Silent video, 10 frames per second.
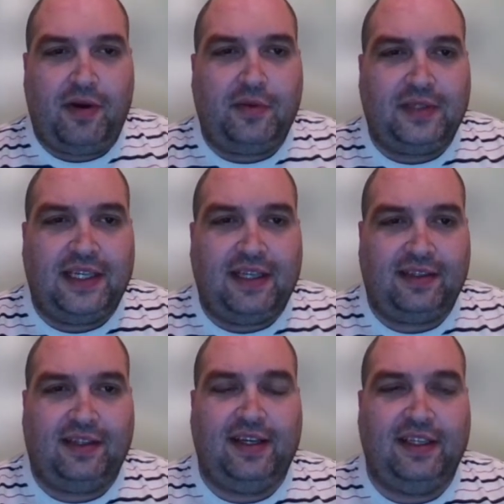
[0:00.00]
We'll send out
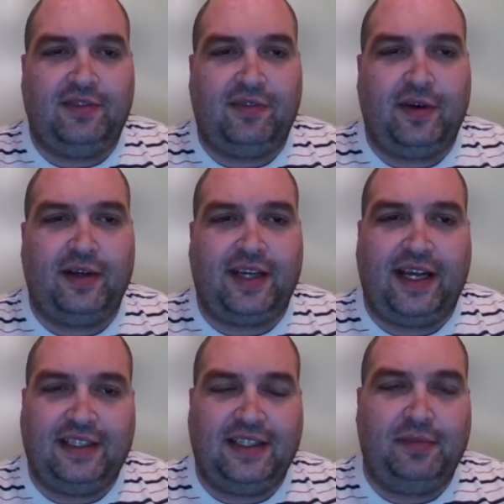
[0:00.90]
the links for it. The
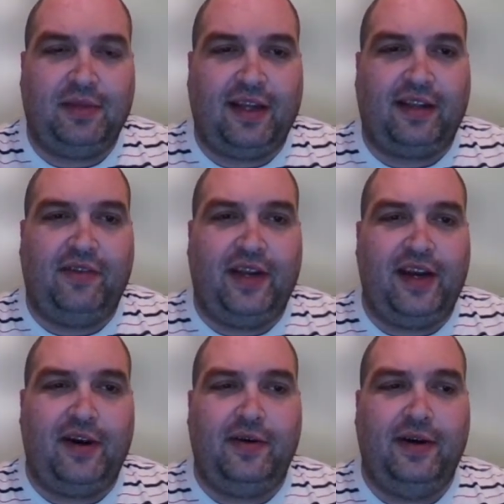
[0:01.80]
kids seem to like the
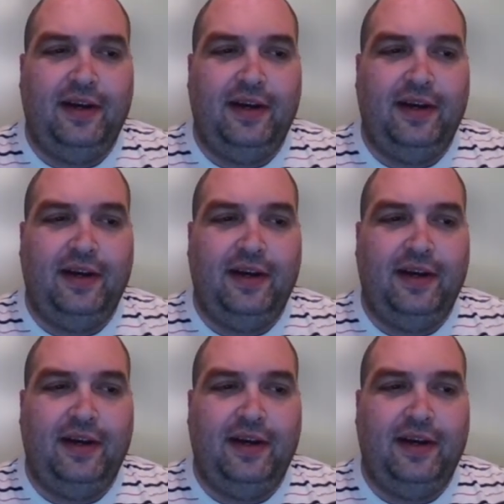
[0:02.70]
video.